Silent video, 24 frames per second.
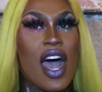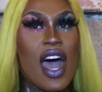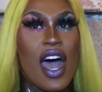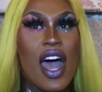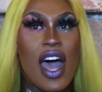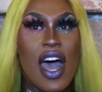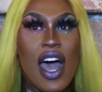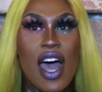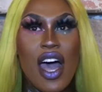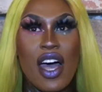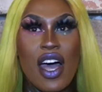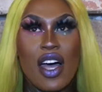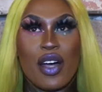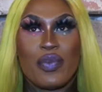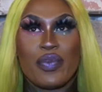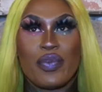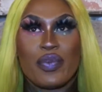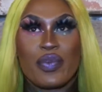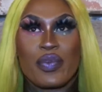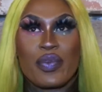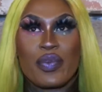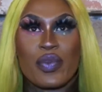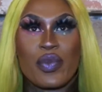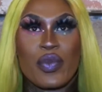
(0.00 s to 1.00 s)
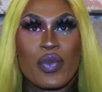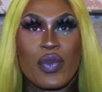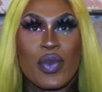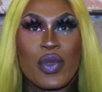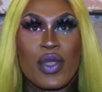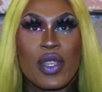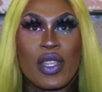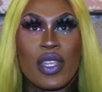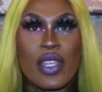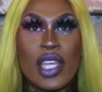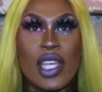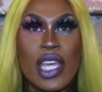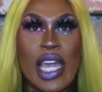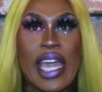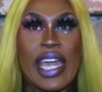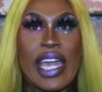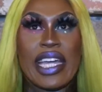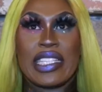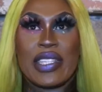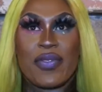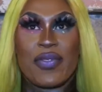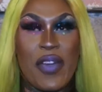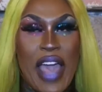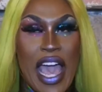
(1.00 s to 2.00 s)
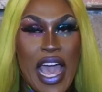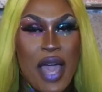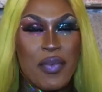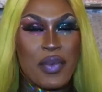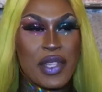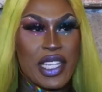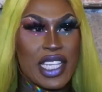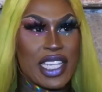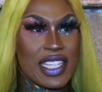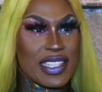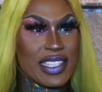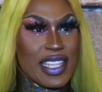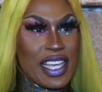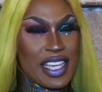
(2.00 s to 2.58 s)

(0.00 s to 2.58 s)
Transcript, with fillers: Um, it's fabulous.